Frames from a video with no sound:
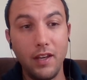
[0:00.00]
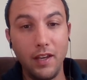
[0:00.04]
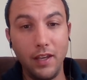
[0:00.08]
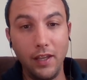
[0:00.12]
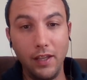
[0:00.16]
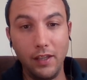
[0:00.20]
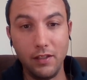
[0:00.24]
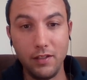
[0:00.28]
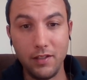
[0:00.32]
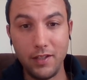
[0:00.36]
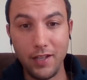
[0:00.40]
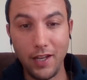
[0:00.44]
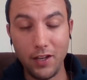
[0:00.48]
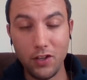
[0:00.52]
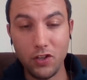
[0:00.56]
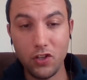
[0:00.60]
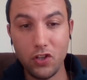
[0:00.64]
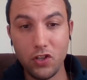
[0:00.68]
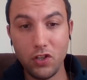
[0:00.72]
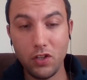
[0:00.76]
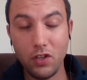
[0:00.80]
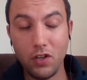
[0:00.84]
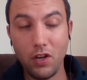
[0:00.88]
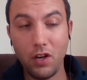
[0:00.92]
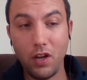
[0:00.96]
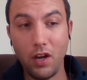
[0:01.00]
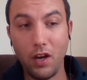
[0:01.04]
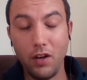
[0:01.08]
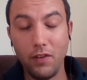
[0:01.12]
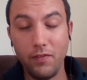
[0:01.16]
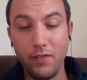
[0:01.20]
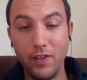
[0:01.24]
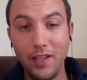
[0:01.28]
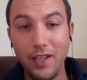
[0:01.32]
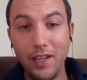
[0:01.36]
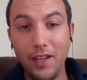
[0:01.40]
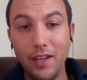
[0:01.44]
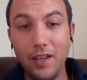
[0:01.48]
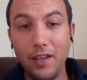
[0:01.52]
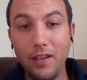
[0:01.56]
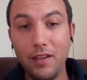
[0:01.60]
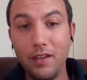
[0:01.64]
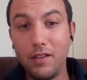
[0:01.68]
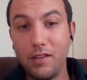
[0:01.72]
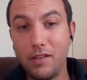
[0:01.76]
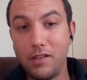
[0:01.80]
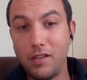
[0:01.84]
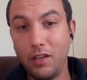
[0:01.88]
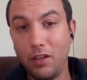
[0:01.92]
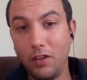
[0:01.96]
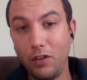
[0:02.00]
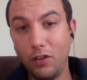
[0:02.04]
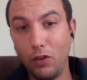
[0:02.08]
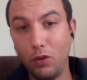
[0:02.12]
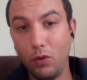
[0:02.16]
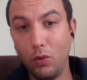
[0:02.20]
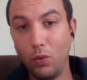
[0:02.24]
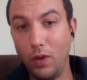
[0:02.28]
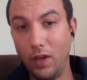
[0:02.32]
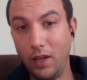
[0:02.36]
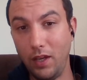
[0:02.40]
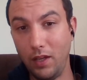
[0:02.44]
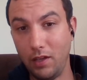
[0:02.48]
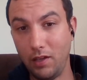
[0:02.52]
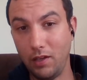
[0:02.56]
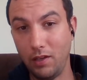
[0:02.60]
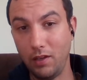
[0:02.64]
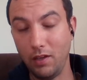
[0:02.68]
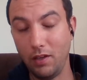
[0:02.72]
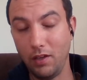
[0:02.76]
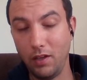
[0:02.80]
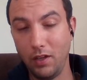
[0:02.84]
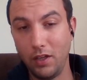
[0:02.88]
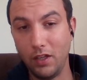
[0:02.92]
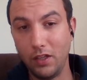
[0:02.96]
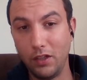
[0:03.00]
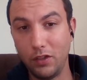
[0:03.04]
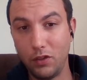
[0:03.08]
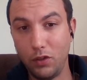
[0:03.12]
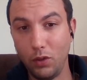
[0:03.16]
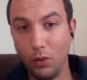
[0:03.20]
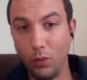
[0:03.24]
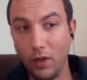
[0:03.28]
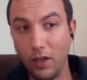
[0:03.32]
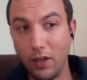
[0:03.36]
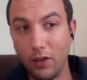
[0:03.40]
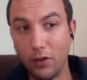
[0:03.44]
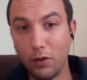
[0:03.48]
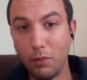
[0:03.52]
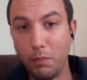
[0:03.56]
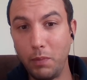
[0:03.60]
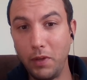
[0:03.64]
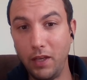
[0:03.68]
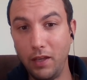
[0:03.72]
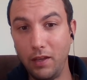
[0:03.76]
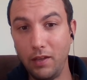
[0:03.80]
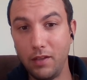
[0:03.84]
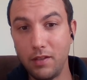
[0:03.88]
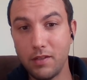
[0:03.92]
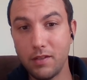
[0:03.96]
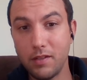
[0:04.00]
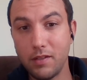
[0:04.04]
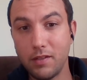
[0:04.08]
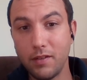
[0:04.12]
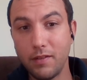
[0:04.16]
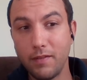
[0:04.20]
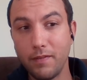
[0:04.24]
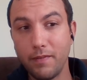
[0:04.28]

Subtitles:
intention of easing you in to inner peace,